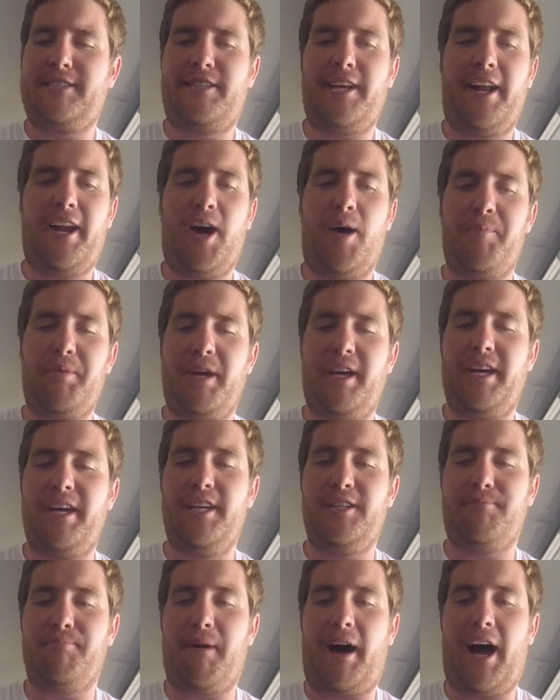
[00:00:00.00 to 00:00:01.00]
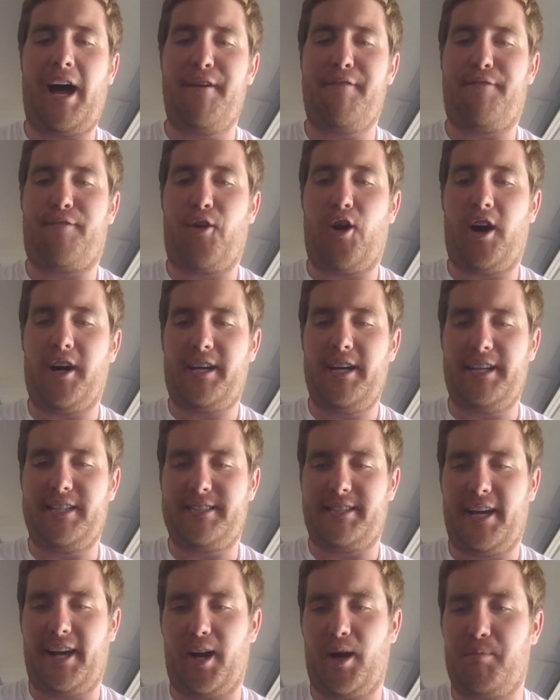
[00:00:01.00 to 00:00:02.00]
setup is my frogging
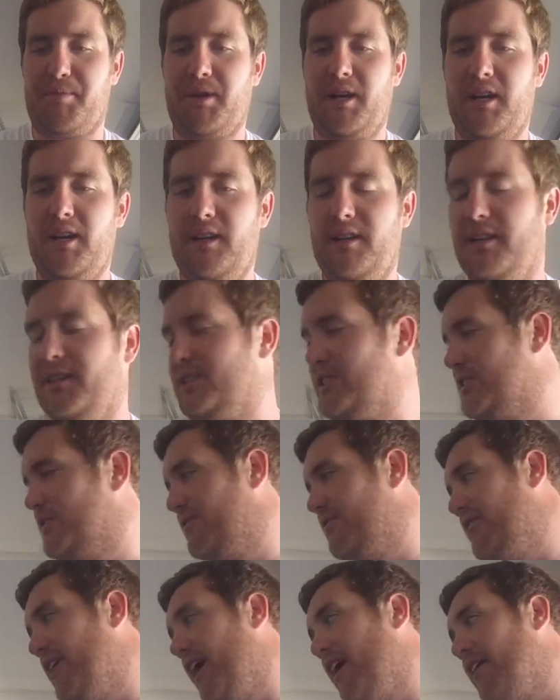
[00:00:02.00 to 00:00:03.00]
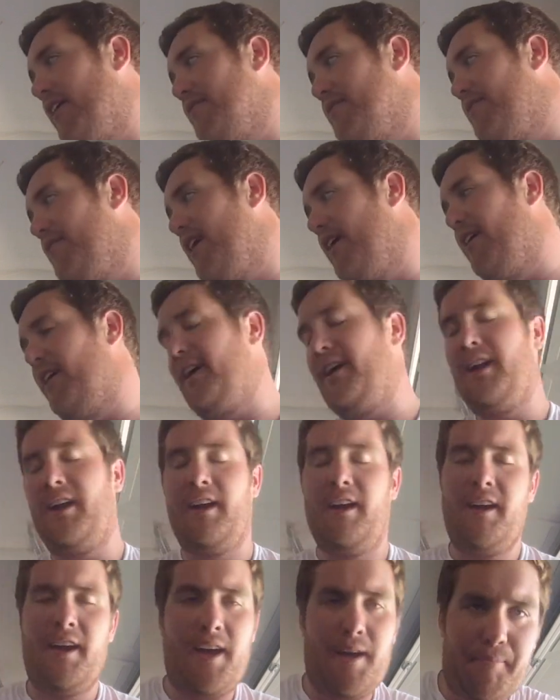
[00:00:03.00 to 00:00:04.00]
setup. This is very,
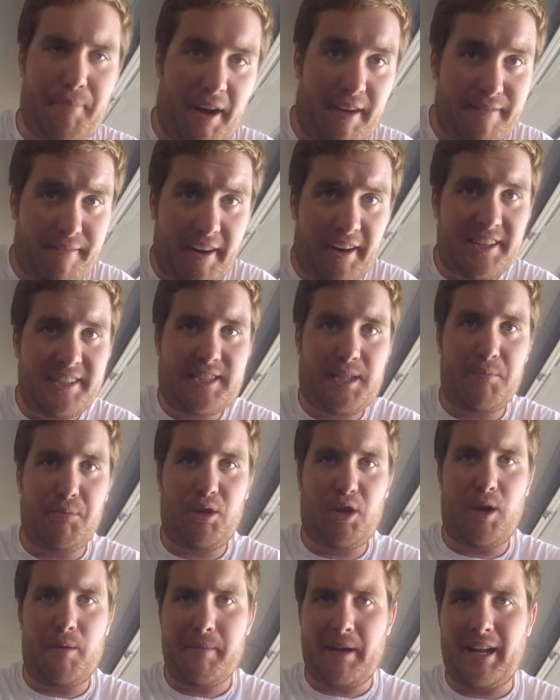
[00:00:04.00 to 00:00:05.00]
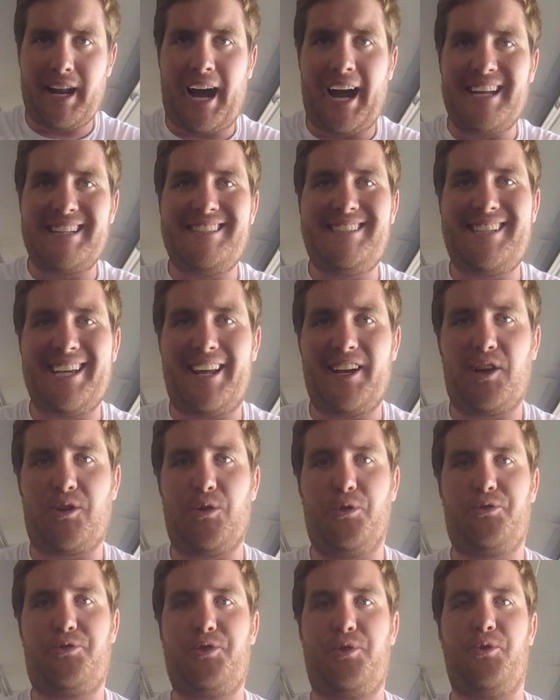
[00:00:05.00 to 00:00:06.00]
and by very similar, I mean
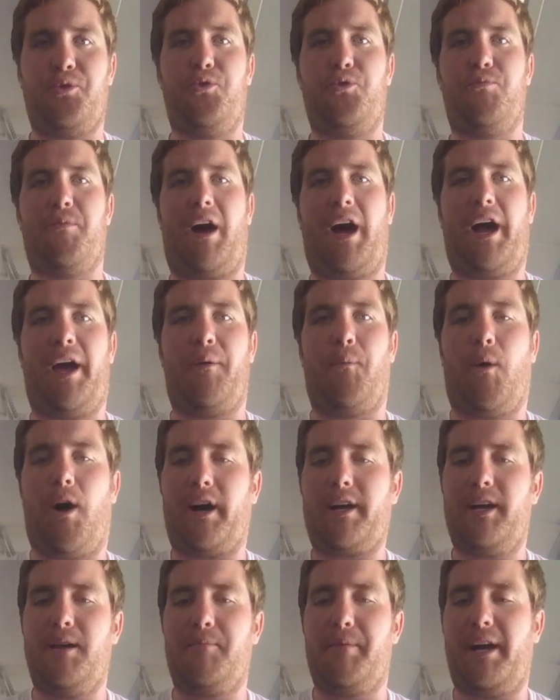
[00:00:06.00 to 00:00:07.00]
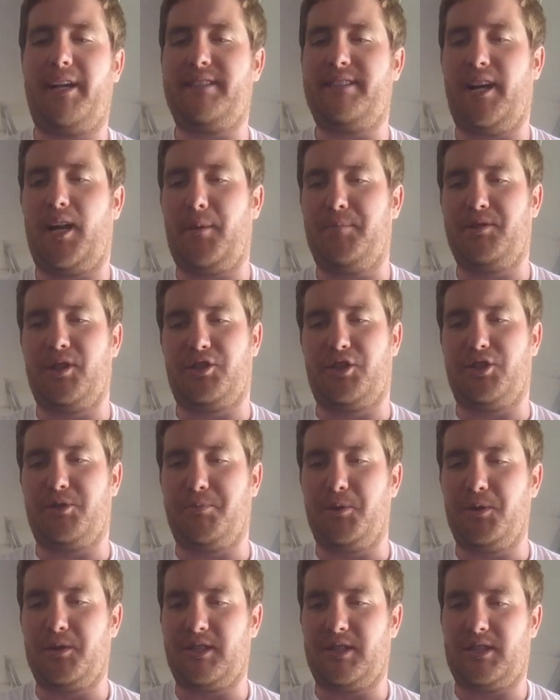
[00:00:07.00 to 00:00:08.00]
identical to my walking bait setup, such as
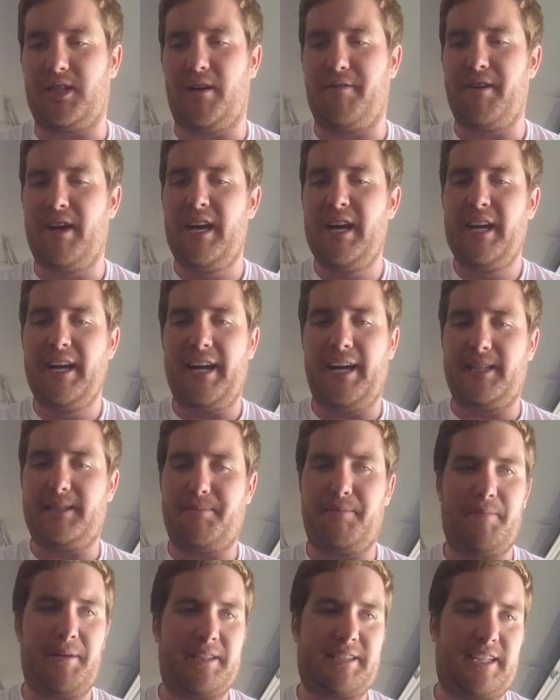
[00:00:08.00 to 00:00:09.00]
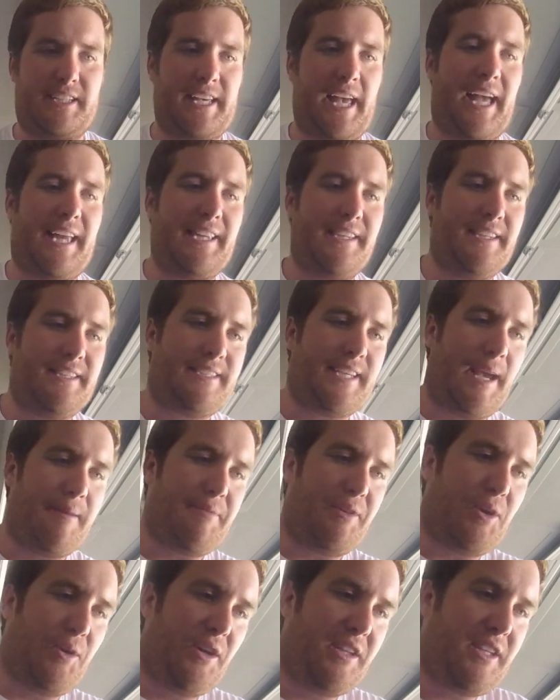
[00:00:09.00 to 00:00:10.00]
spooks and stuff. It's exactly the
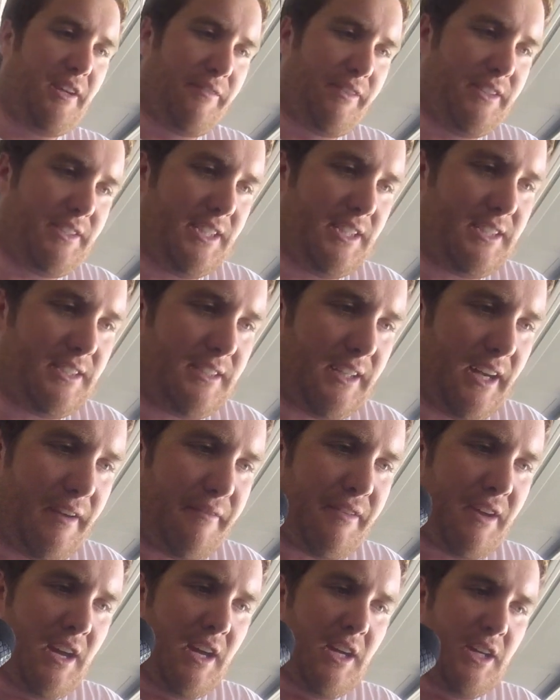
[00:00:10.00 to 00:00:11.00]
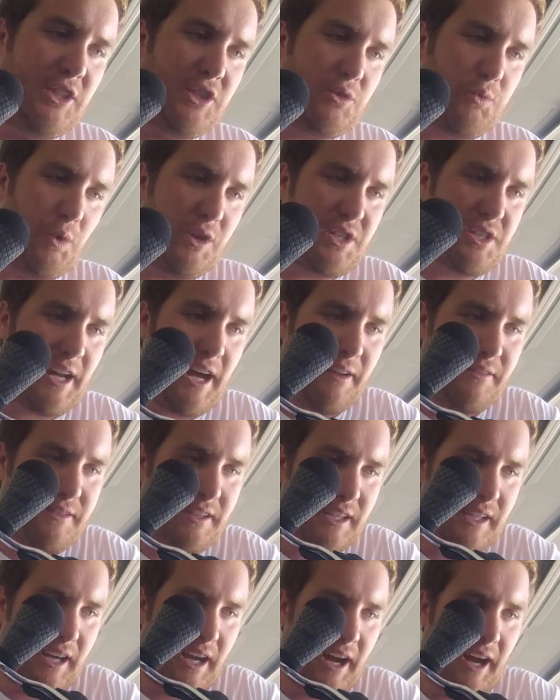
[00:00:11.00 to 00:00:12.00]
same. The only difference is I've switched out
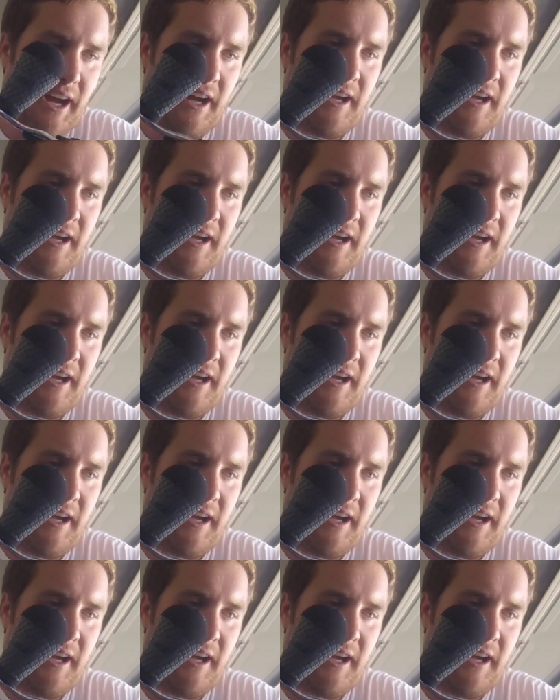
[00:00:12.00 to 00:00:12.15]
the